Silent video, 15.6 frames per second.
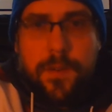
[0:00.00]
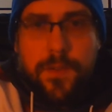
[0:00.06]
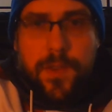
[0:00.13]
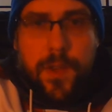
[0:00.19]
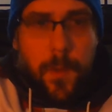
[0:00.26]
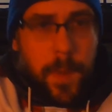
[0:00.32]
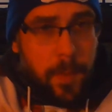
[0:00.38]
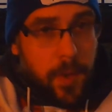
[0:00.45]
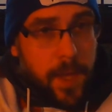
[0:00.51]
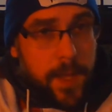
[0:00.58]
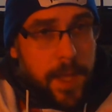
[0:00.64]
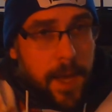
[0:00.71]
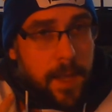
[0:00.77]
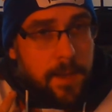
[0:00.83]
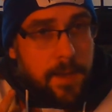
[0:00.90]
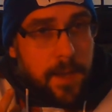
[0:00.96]
So people could
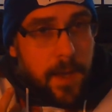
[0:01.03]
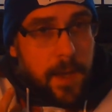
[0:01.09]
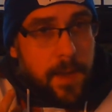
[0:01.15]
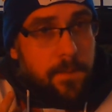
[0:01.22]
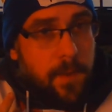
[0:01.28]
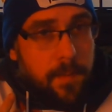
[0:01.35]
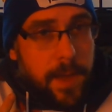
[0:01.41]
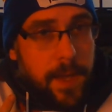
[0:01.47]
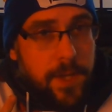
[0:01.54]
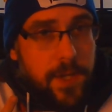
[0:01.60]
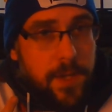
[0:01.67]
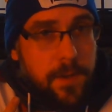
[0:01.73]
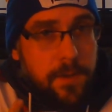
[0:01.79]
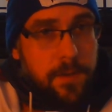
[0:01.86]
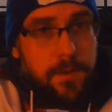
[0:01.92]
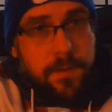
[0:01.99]
get
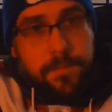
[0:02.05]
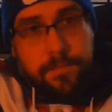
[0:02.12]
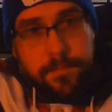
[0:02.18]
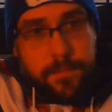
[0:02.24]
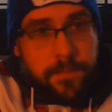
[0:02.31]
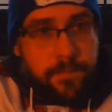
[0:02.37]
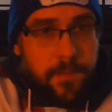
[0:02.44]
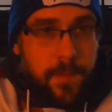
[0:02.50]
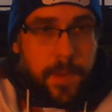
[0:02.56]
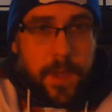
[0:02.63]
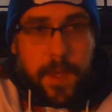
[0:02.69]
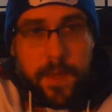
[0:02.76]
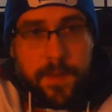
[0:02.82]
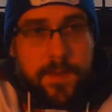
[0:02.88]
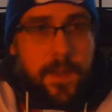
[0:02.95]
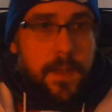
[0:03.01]
information from the
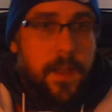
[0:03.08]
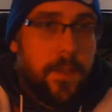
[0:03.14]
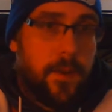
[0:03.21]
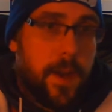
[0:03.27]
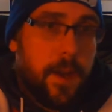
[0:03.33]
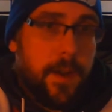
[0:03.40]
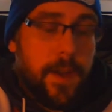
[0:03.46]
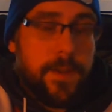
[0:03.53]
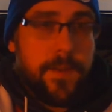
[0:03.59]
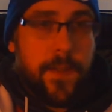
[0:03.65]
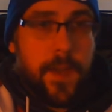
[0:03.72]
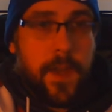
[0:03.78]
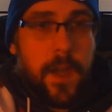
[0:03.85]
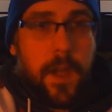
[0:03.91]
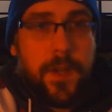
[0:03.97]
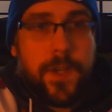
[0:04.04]
east and other areas of the
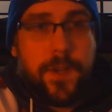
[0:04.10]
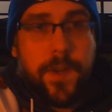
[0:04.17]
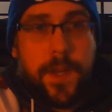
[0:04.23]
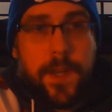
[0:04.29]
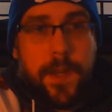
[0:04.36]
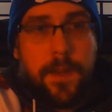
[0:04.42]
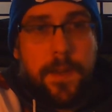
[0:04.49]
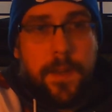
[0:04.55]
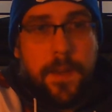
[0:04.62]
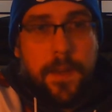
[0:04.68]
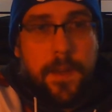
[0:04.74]
country